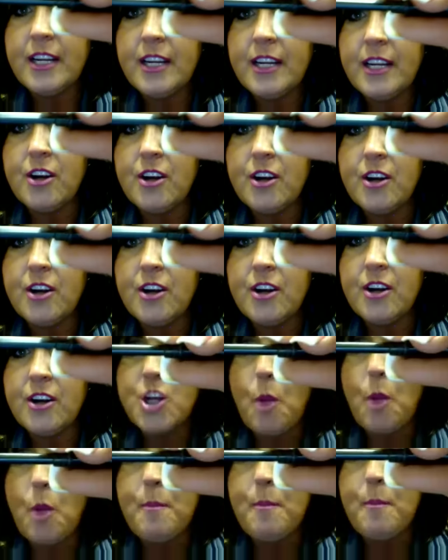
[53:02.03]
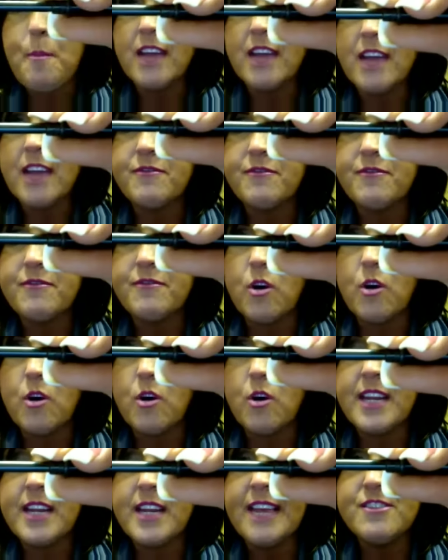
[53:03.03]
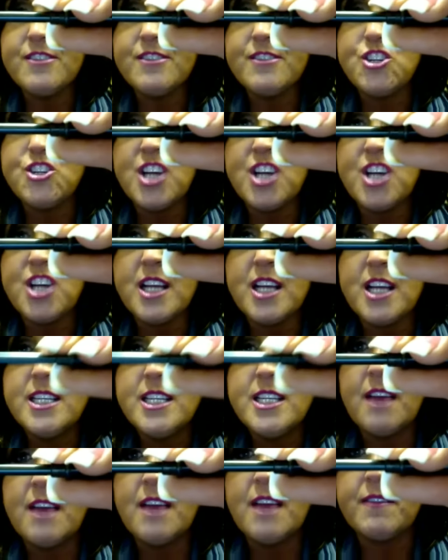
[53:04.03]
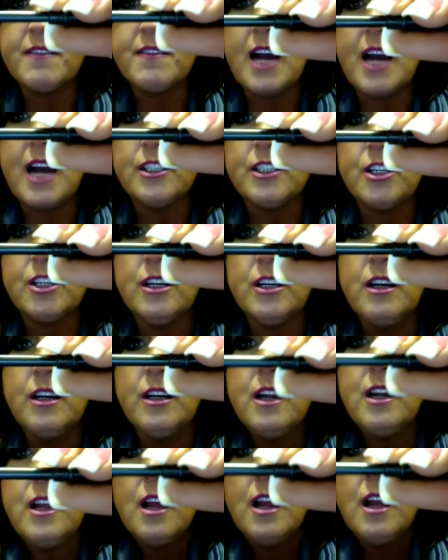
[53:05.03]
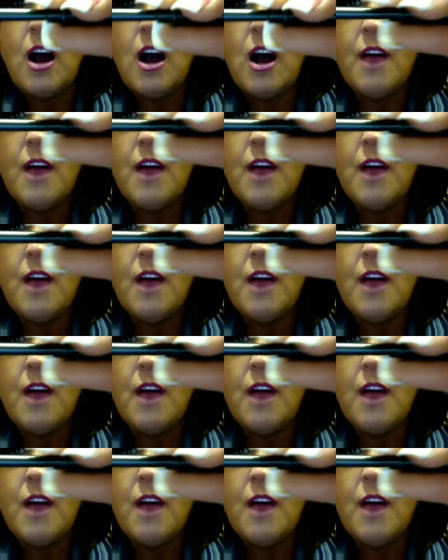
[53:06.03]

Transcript: and you're just going to go back and forth, and it gives just enough of color on